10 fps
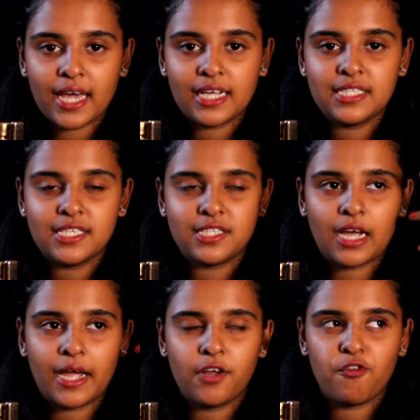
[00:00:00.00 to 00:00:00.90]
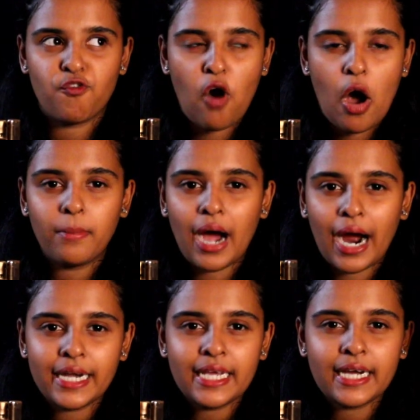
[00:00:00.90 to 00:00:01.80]
fragrance is a kind of warm
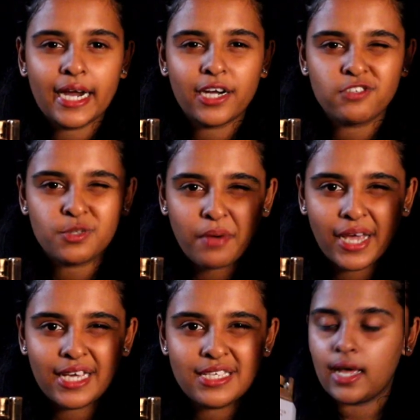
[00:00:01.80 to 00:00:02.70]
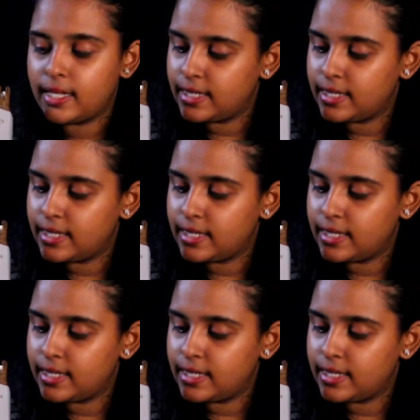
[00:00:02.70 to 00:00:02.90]
honey kind of spice,